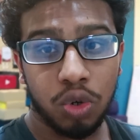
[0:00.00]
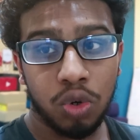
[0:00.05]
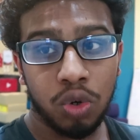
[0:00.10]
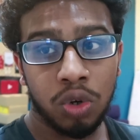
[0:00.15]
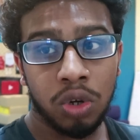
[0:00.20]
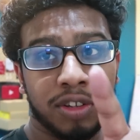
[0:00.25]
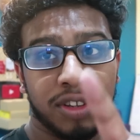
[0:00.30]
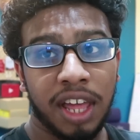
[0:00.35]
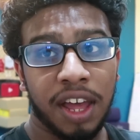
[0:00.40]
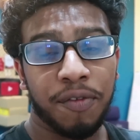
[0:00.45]
do.
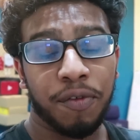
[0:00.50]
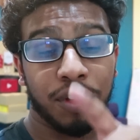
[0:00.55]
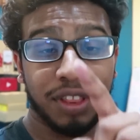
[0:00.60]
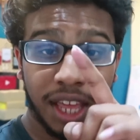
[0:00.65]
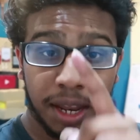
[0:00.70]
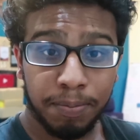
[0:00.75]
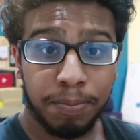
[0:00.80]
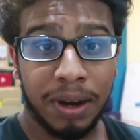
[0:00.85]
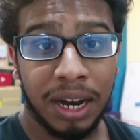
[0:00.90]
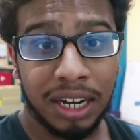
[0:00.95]
So therefore
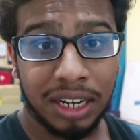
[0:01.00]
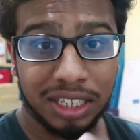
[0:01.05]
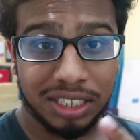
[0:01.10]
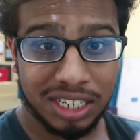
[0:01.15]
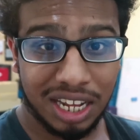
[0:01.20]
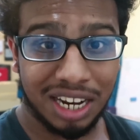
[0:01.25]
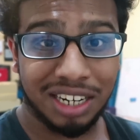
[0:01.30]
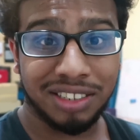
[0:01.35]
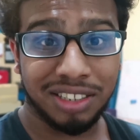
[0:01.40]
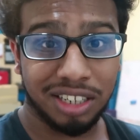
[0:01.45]
that plan is
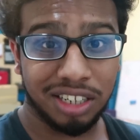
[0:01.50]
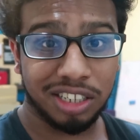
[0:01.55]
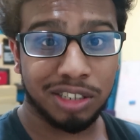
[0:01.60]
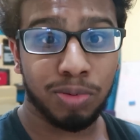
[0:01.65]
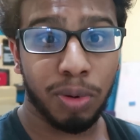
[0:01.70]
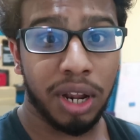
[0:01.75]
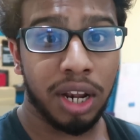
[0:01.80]
cancelled as